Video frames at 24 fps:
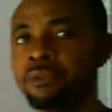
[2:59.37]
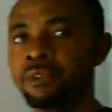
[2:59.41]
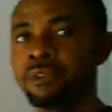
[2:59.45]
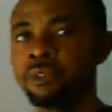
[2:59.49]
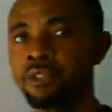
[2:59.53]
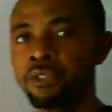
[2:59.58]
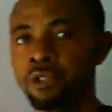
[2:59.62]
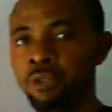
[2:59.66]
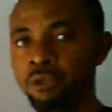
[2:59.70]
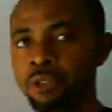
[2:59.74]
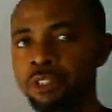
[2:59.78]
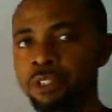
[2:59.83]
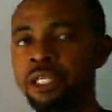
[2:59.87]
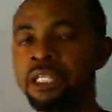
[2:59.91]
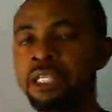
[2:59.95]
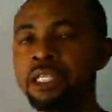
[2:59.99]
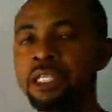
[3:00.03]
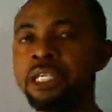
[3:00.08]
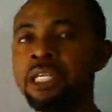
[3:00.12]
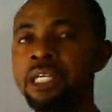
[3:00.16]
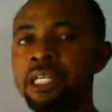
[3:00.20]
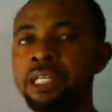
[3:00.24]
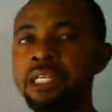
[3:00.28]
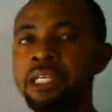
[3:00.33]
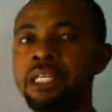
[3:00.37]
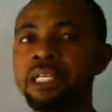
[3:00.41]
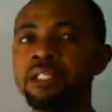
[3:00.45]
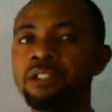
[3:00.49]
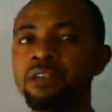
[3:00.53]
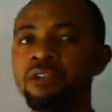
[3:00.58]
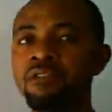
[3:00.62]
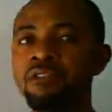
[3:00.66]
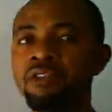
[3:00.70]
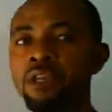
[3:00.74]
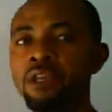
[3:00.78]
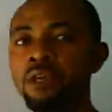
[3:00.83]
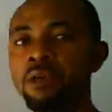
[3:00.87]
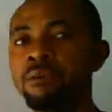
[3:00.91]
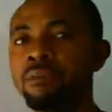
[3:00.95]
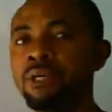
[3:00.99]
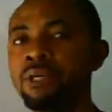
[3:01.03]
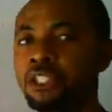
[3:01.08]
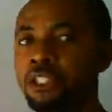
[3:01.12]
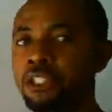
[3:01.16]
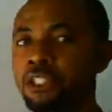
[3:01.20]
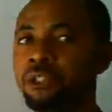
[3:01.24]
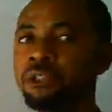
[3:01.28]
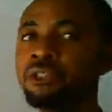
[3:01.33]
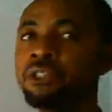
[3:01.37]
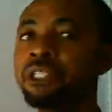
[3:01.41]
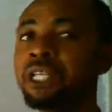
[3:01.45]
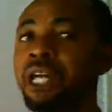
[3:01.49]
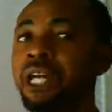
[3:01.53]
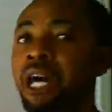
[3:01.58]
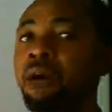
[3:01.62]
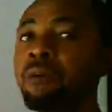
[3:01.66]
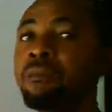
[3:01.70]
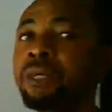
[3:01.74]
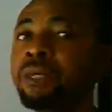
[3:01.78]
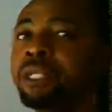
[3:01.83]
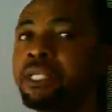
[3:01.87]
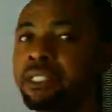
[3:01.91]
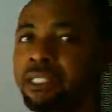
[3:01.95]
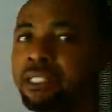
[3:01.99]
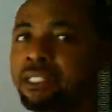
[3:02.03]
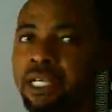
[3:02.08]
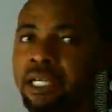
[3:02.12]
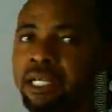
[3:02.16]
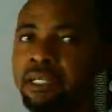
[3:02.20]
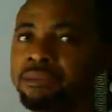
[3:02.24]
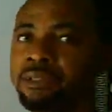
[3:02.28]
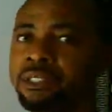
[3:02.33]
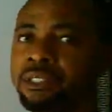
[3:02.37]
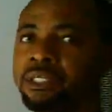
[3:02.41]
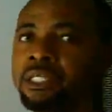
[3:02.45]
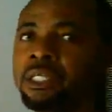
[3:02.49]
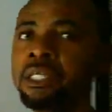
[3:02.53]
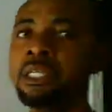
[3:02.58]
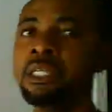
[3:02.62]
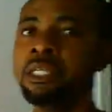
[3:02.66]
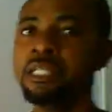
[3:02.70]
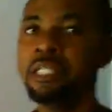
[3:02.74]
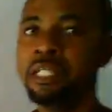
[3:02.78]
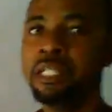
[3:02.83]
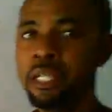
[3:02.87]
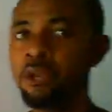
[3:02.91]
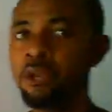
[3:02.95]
So we said the index of a number shows how many times the